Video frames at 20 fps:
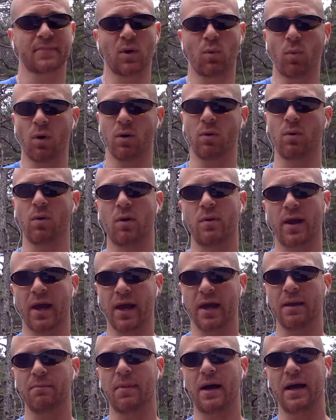whoa,
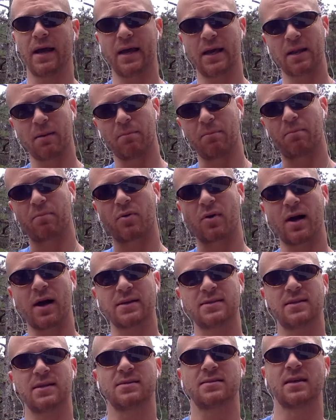okay. In my head, I'm
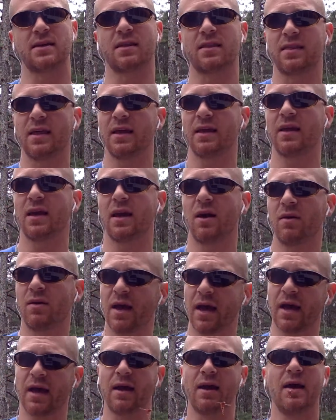processing, thinking,
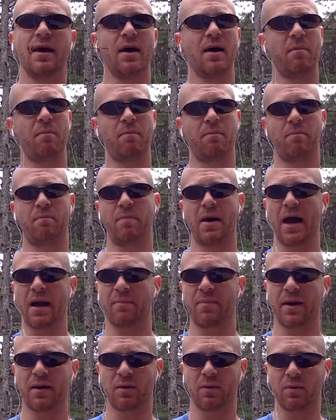okay,
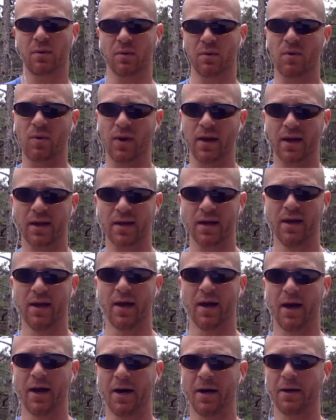backpedal real quick.
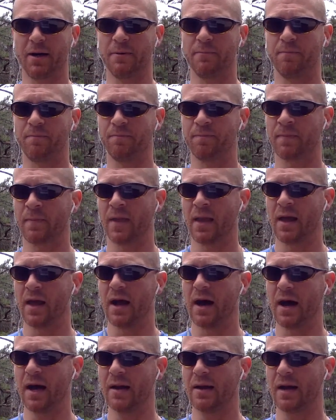I'm
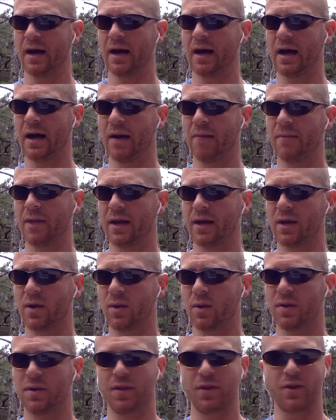not
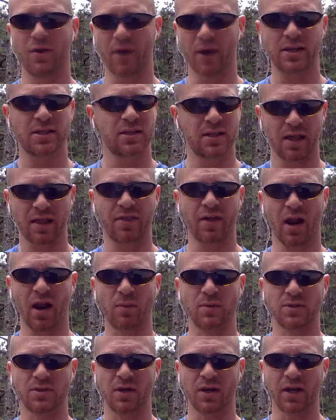going in the direction I thought I
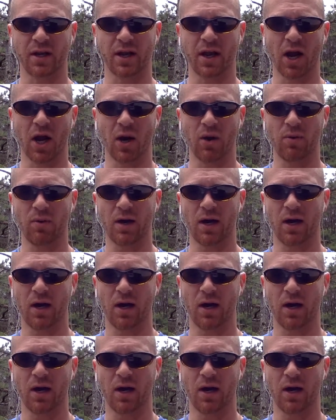was going to go.